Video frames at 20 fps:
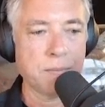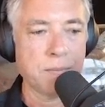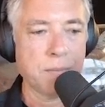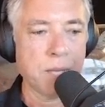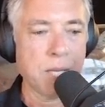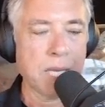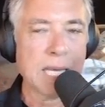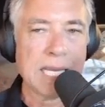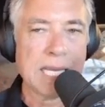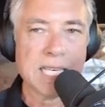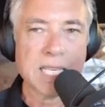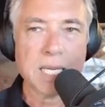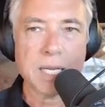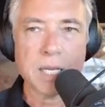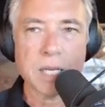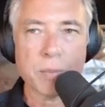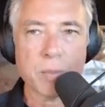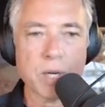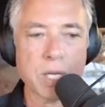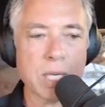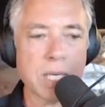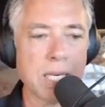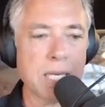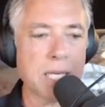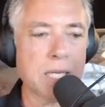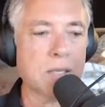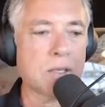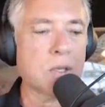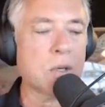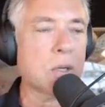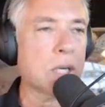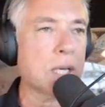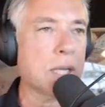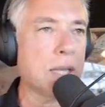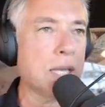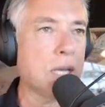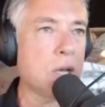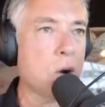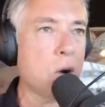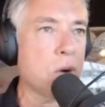He deliberately took
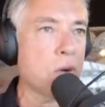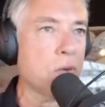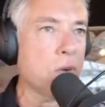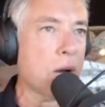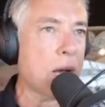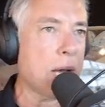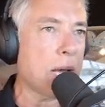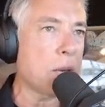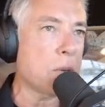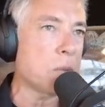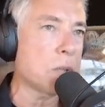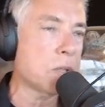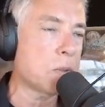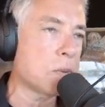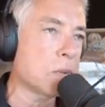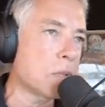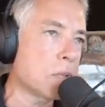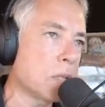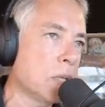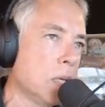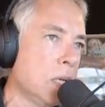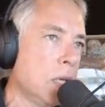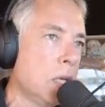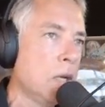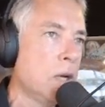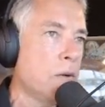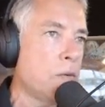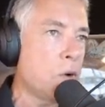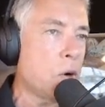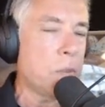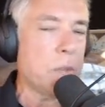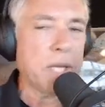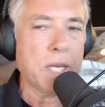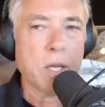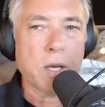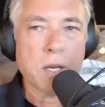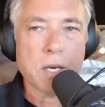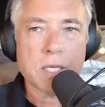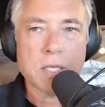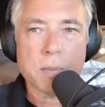the alt-right, which was formerly
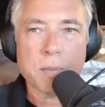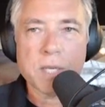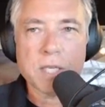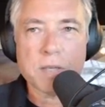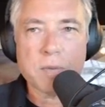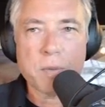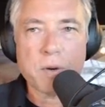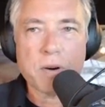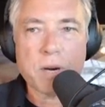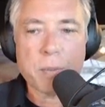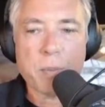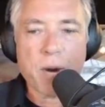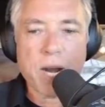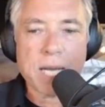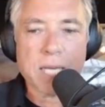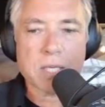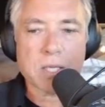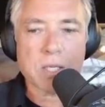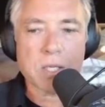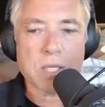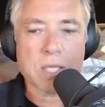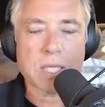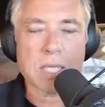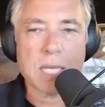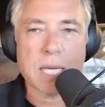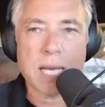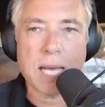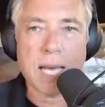known as a bunch of merry pranksters,